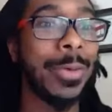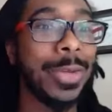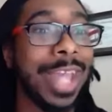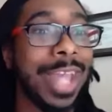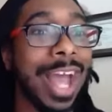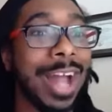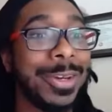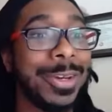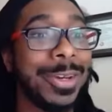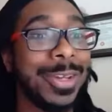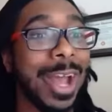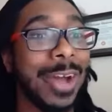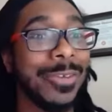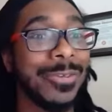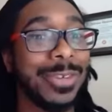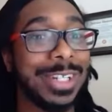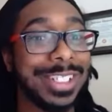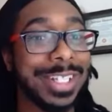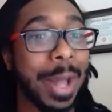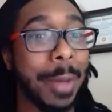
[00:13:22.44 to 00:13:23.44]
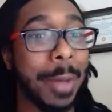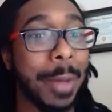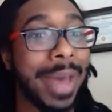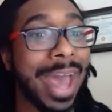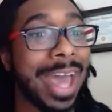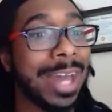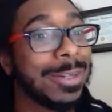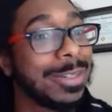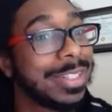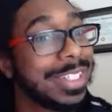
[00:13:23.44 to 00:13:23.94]
when y'all do y'all freestyle
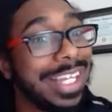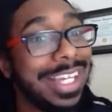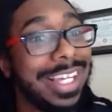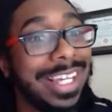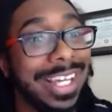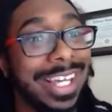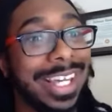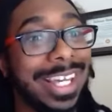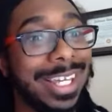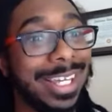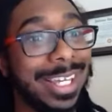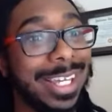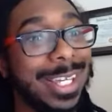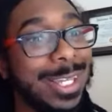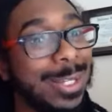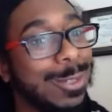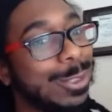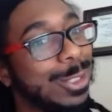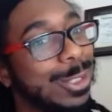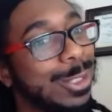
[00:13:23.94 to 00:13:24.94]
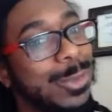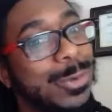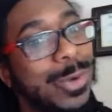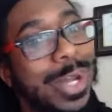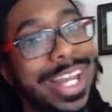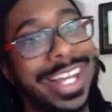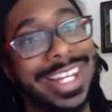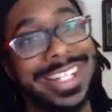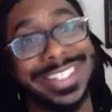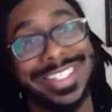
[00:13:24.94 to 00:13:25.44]
battles, he usually
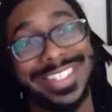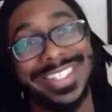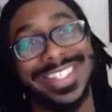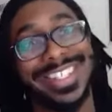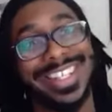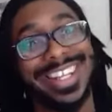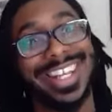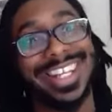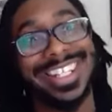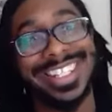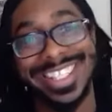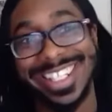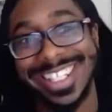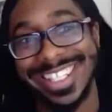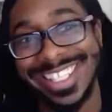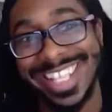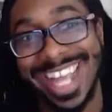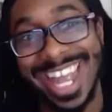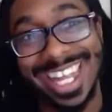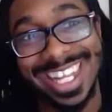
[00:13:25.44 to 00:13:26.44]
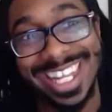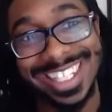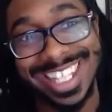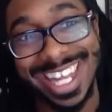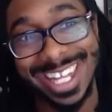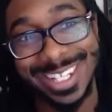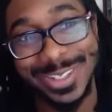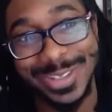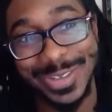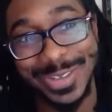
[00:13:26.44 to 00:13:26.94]
wins. Is
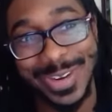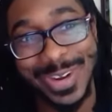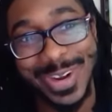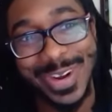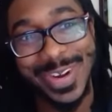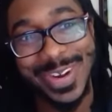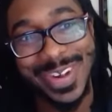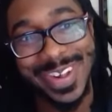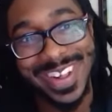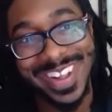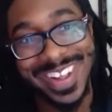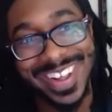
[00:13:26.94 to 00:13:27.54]
that true?